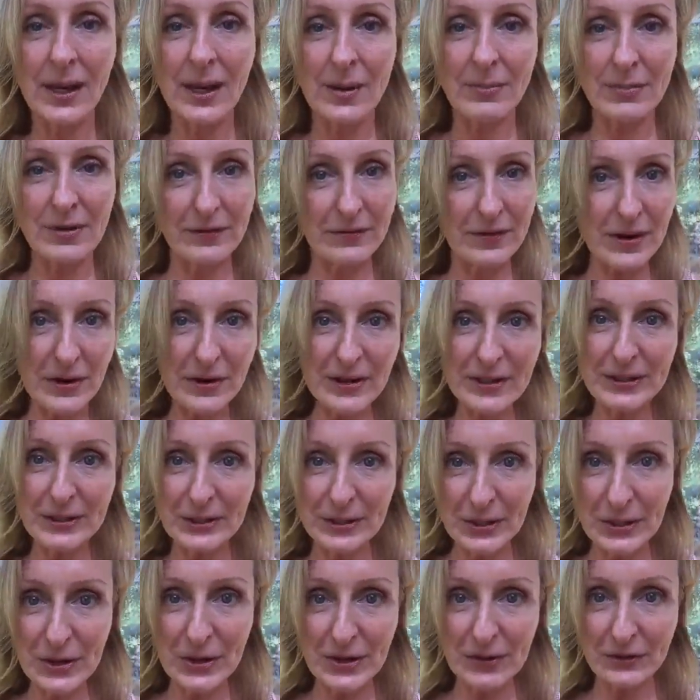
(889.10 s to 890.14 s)
be very
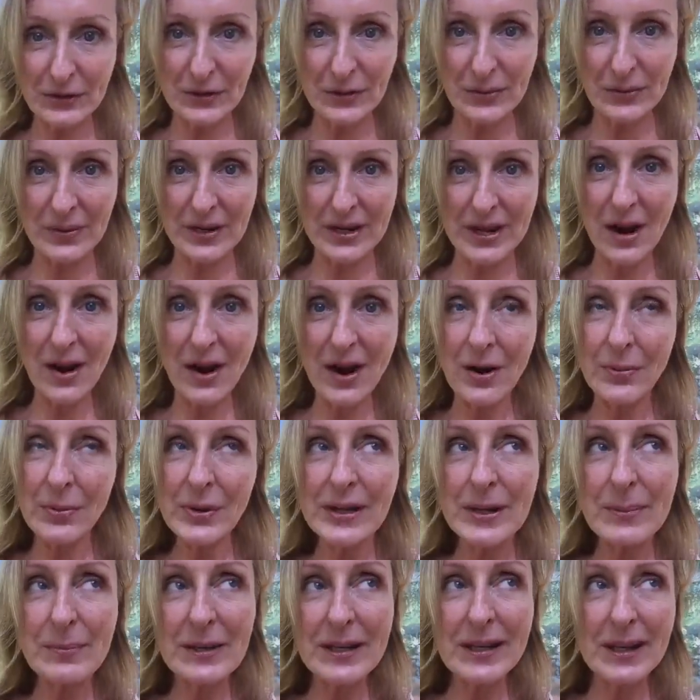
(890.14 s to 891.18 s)
certain of who we are, we
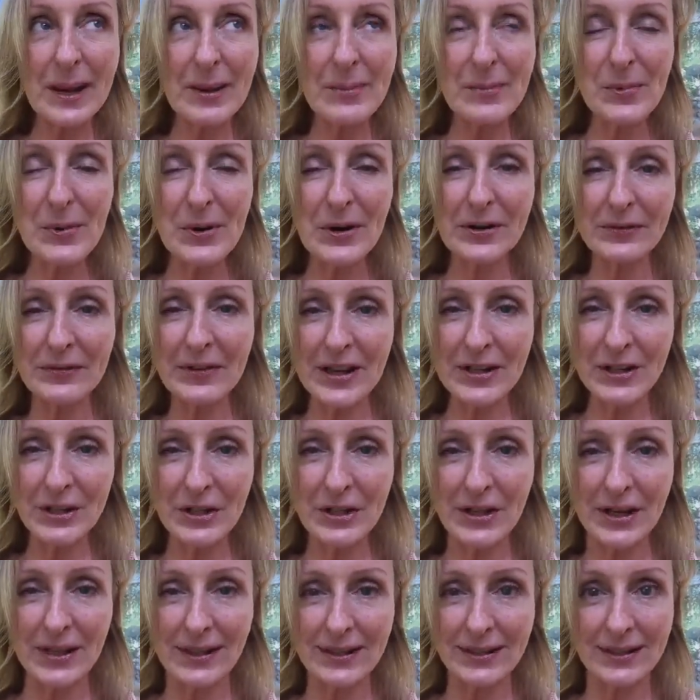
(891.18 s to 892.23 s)
can become more
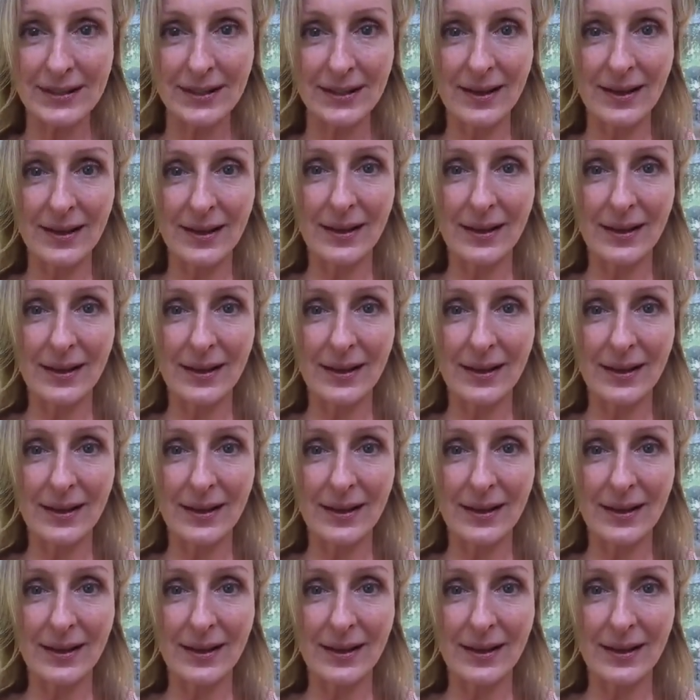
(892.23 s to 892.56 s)
adventurous,